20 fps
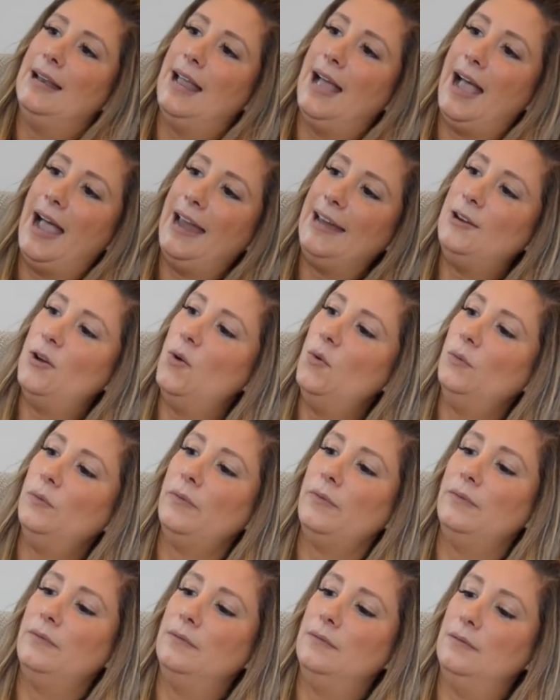I don't
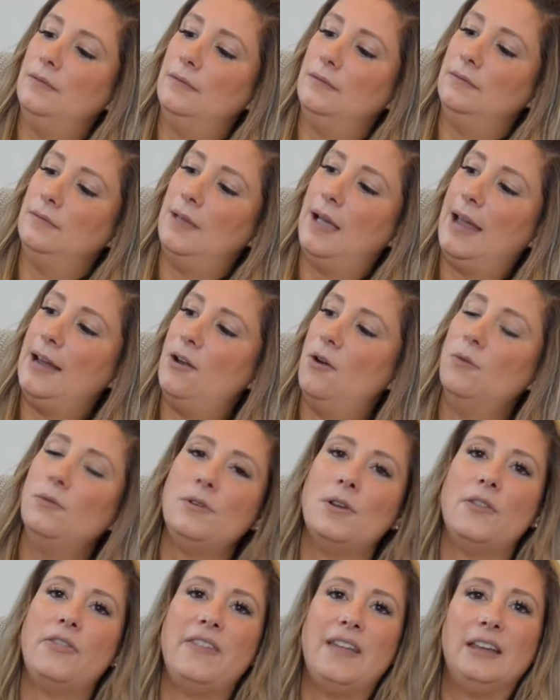
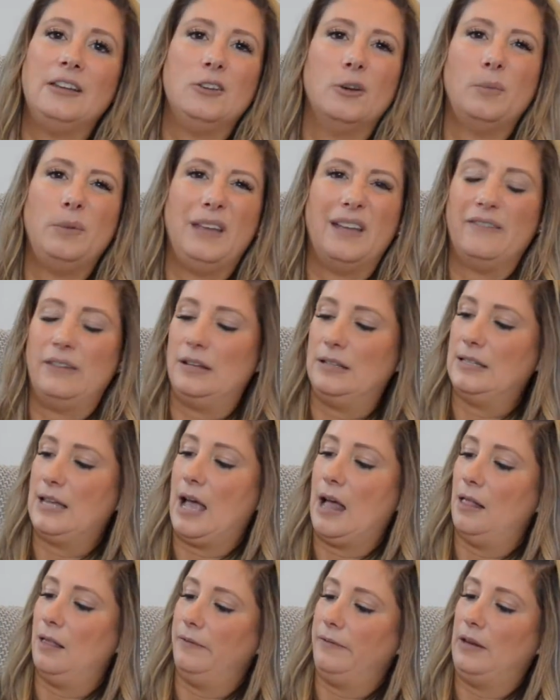think you'll be able to
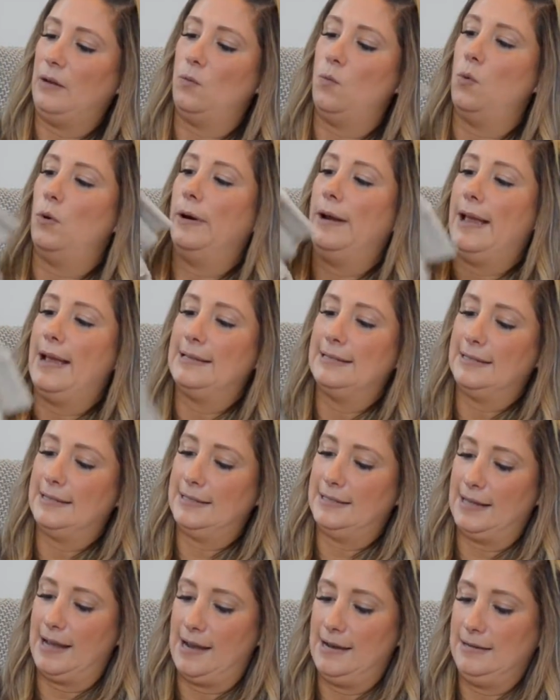tell if you wore it as a
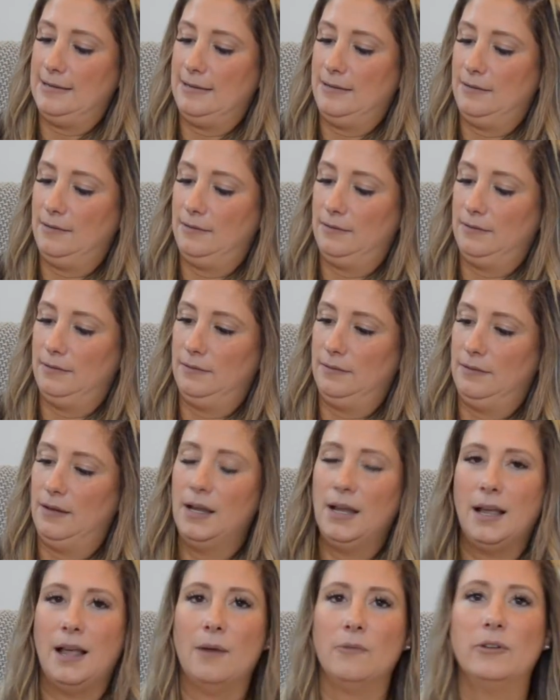set.
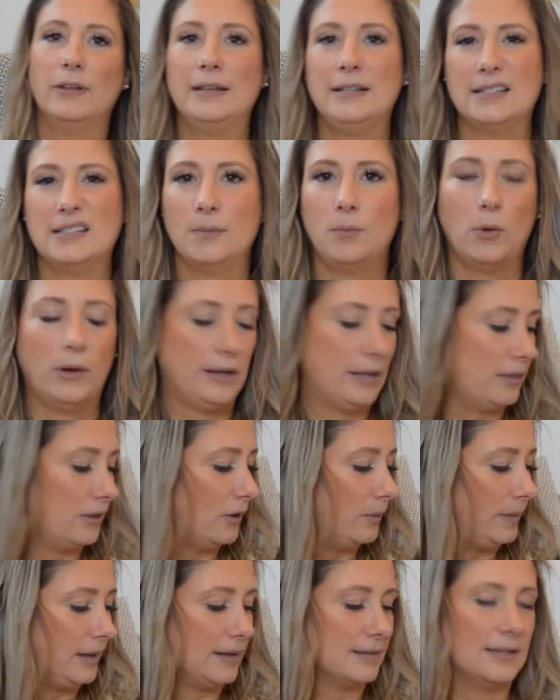I'm really disappointed though,
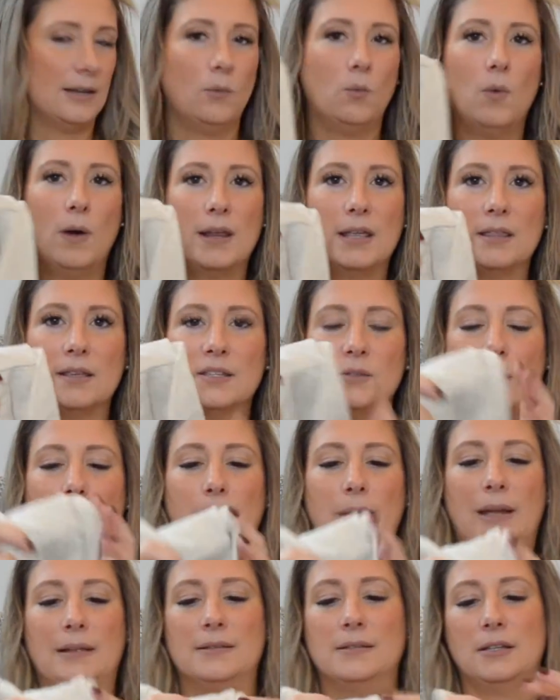because I wanted the
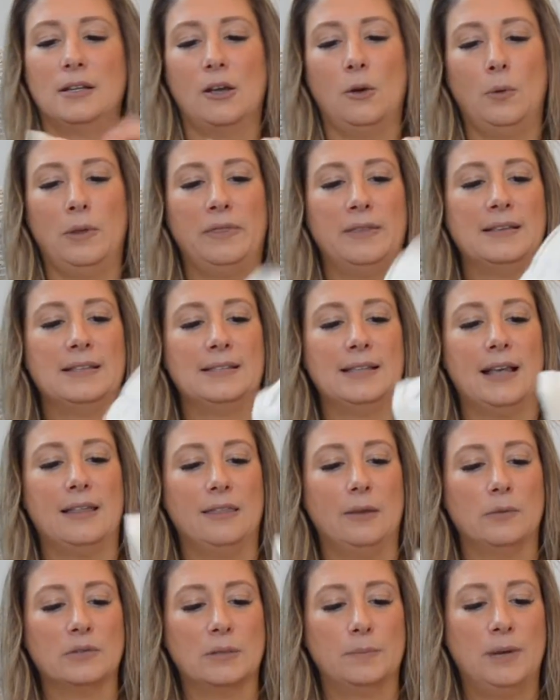sweatpants to go with this set.
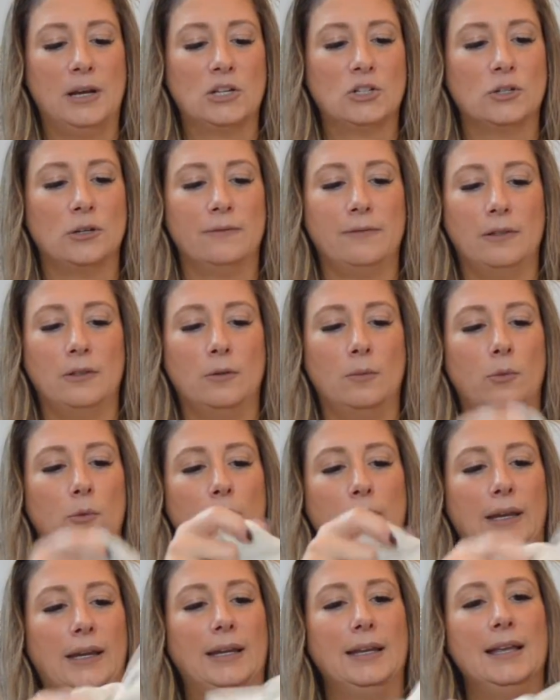There was a picture of a little
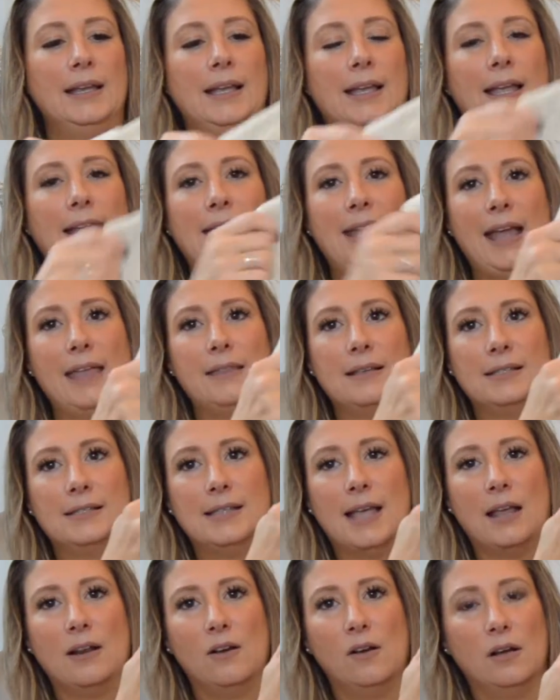boy, and he had the
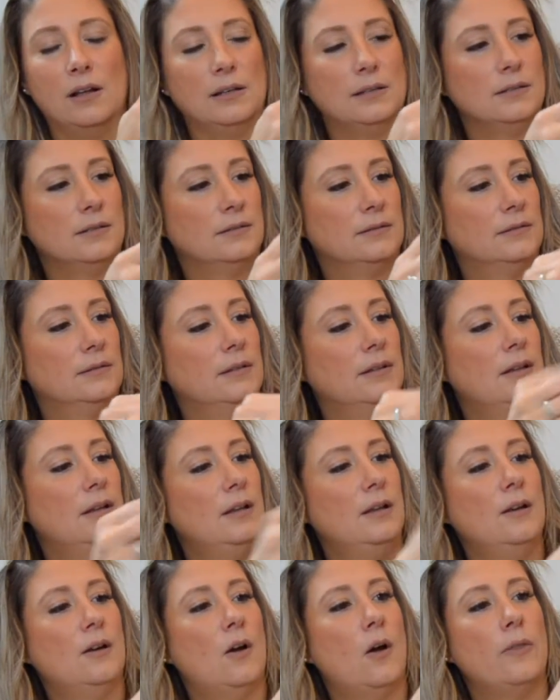set on
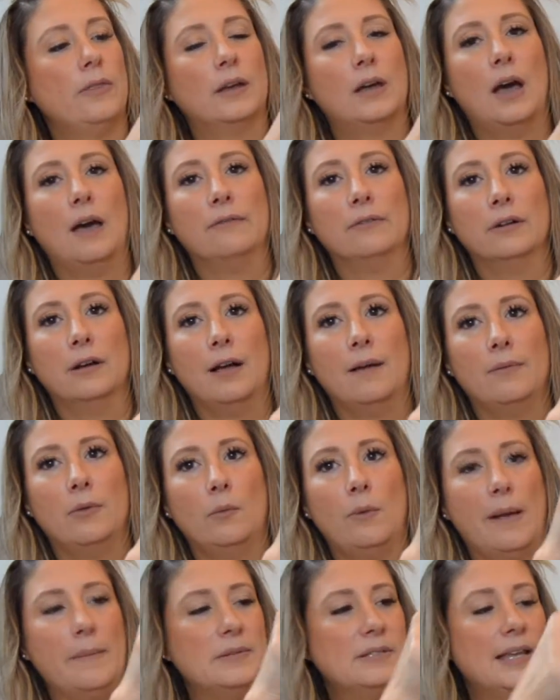the cover of the
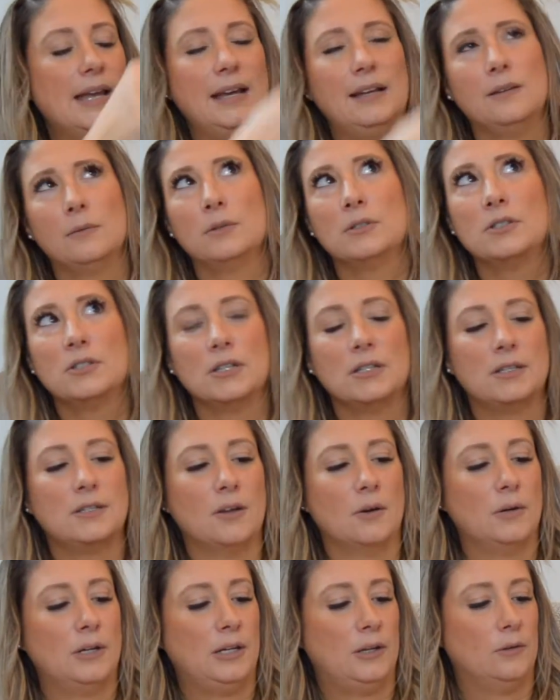website, and it was just
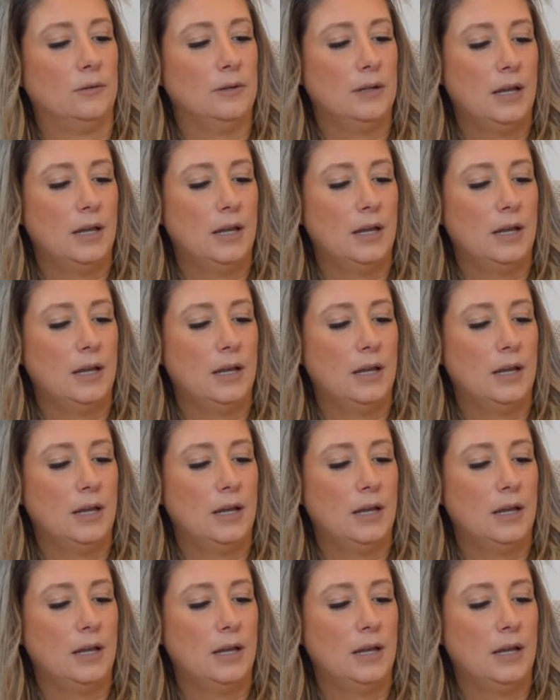so cute.